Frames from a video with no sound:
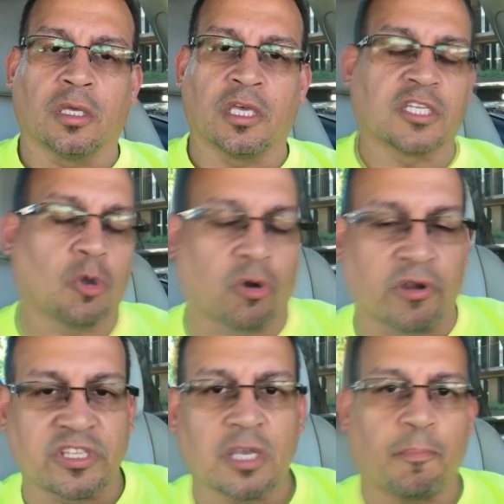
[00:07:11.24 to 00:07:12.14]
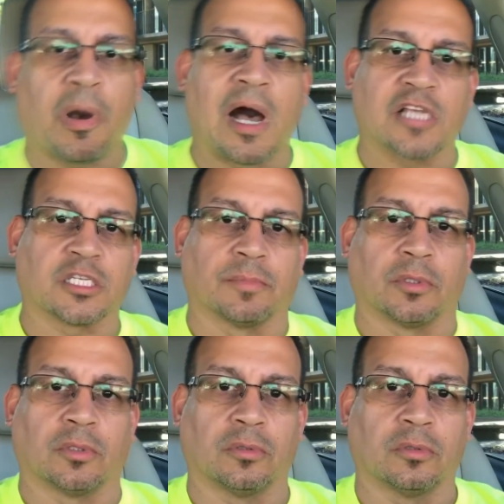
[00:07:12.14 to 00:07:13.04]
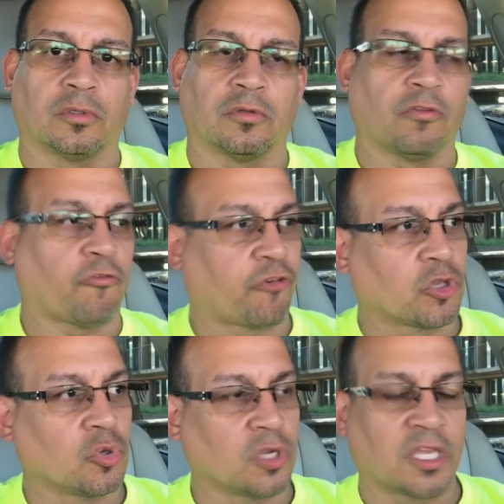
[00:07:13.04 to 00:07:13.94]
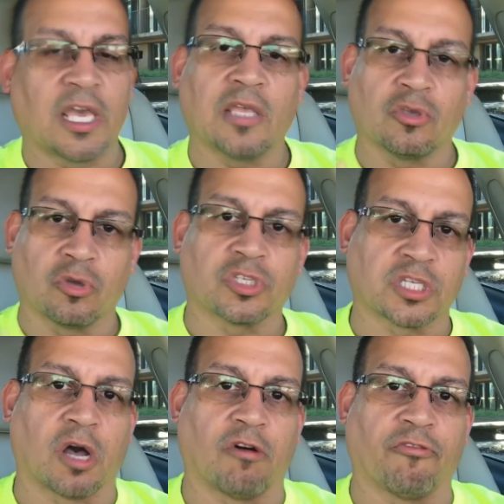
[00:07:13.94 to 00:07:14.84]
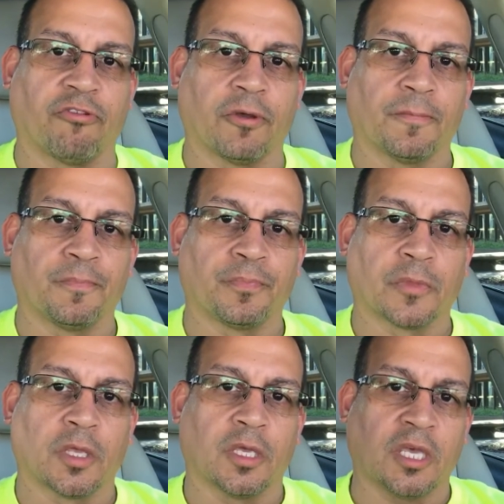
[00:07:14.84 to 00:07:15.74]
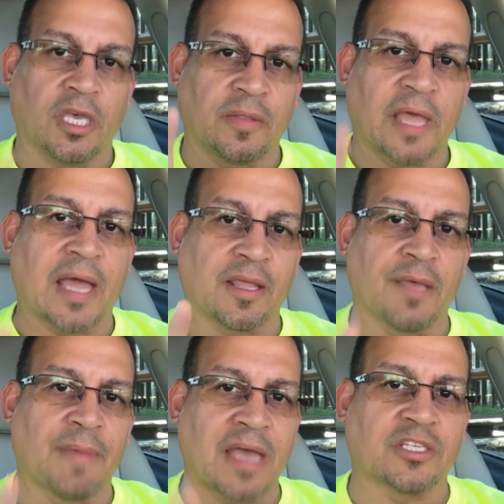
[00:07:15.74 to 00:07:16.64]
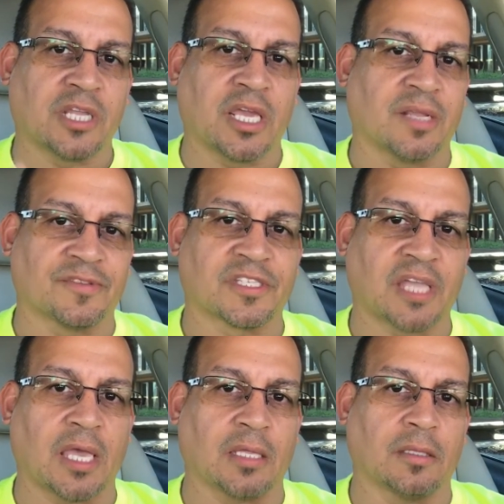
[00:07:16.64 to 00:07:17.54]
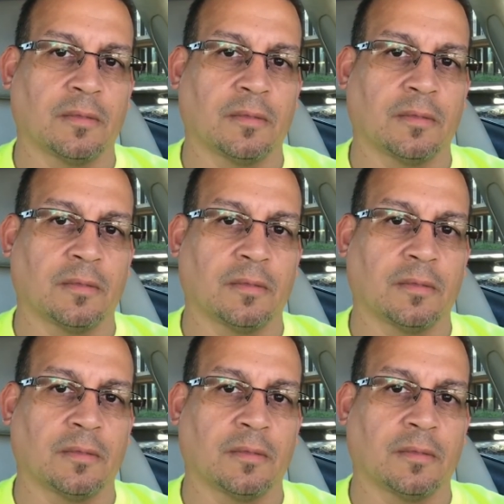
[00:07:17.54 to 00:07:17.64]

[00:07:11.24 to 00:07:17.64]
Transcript: is it possible for you to get yourself in that imaginative state